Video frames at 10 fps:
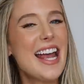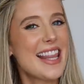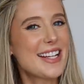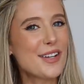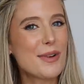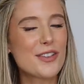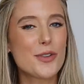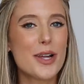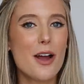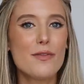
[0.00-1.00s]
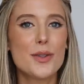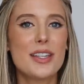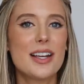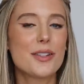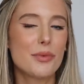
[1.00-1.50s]
Thanks so much for doing all of those
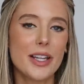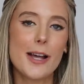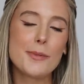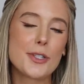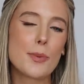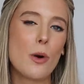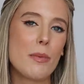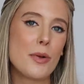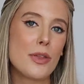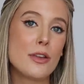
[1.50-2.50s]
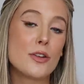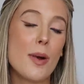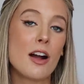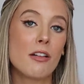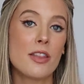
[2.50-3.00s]
things. It really helps to support me with the YouTube
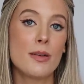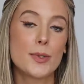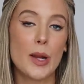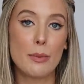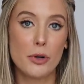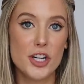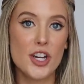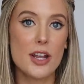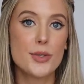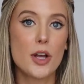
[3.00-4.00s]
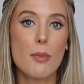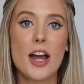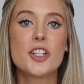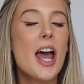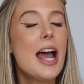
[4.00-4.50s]
algorithm, so I appreciate you so
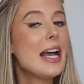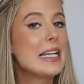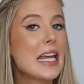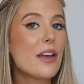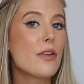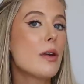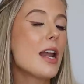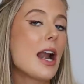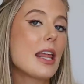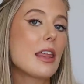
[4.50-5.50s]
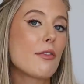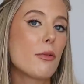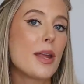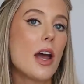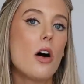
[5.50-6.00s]
much. And if you need anything
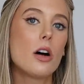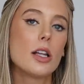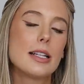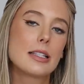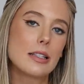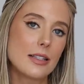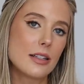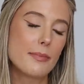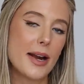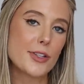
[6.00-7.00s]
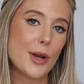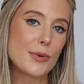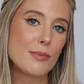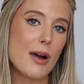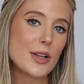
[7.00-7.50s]
from me at all, it's listed in my
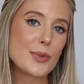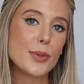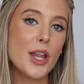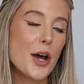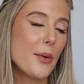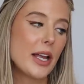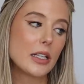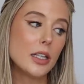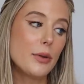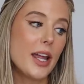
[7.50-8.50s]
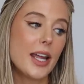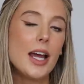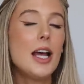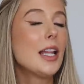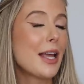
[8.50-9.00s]
description box below, including
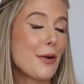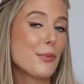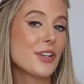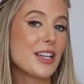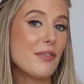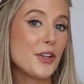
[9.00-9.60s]
Lightroom preset